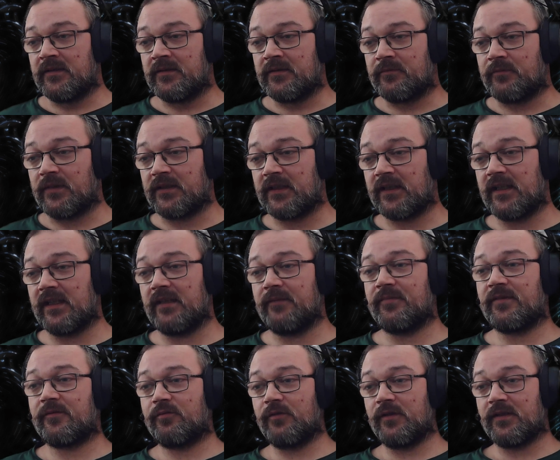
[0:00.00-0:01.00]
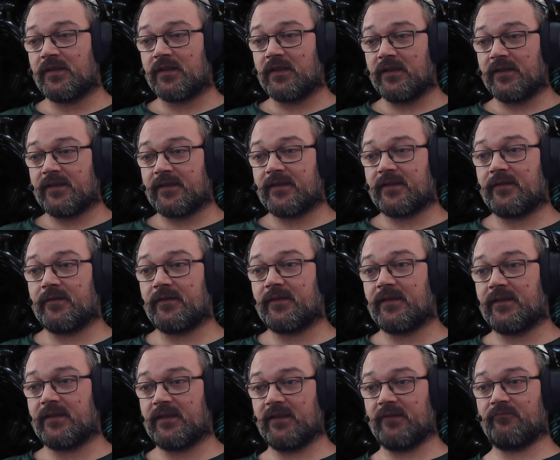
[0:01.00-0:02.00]
But the game's wishlists on
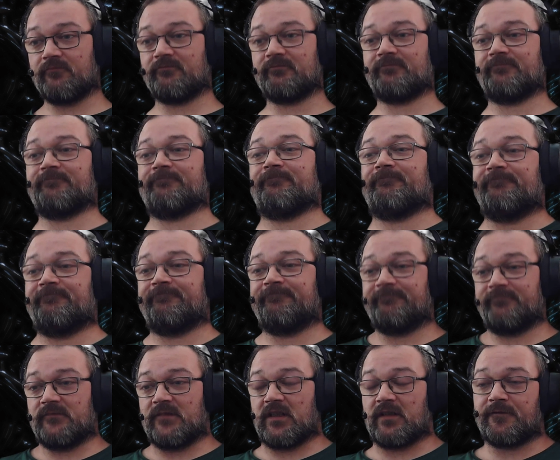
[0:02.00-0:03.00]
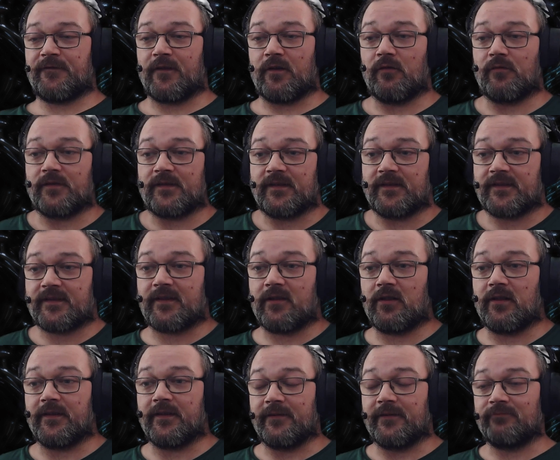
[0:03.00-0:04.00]
Steam are frozen
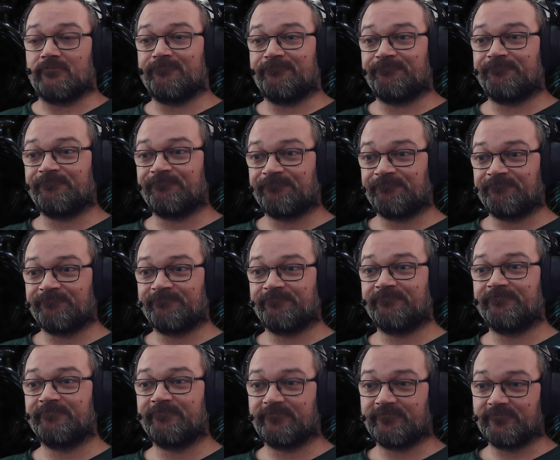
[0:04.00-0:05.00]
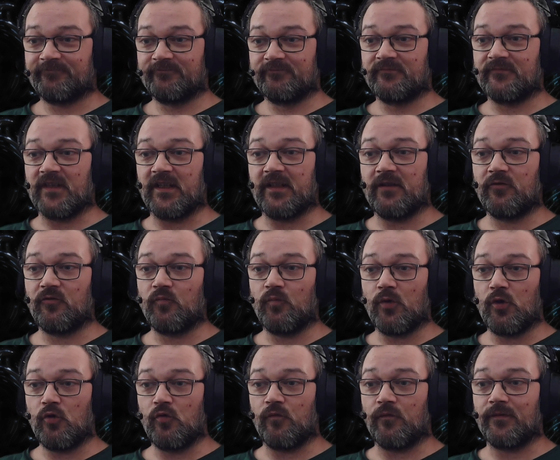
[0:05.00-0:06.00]
solid. They don't
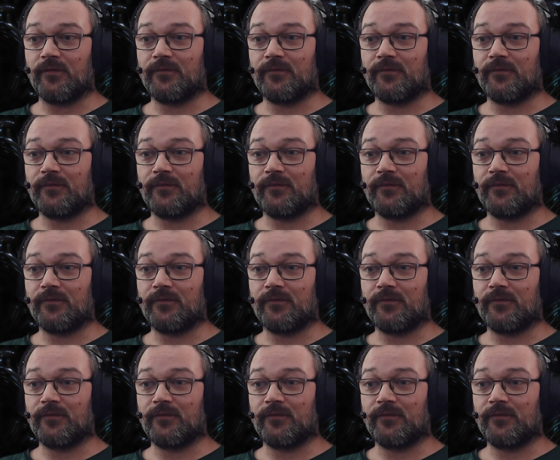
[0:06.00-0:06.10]
move.